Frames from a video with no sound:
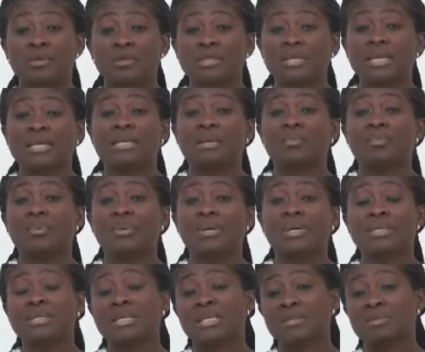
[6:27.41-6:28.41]
you take the
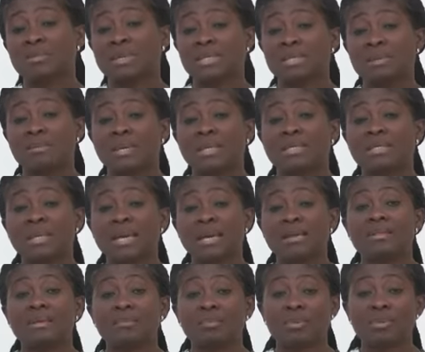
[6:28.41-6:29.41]
pre-test measurement
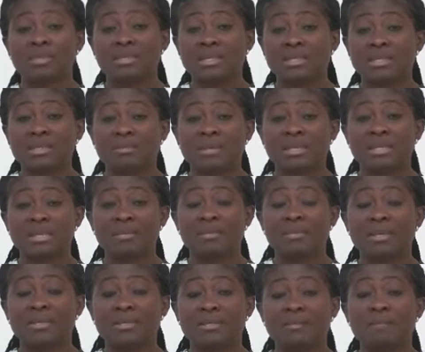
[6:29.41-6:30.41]
and the post-test
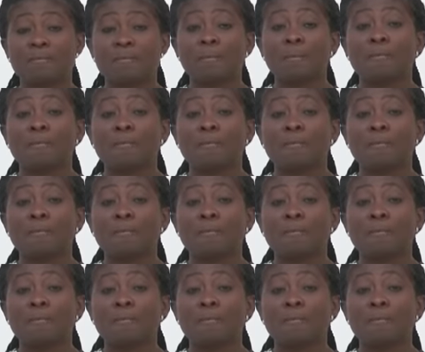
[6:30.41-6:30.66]
measurement.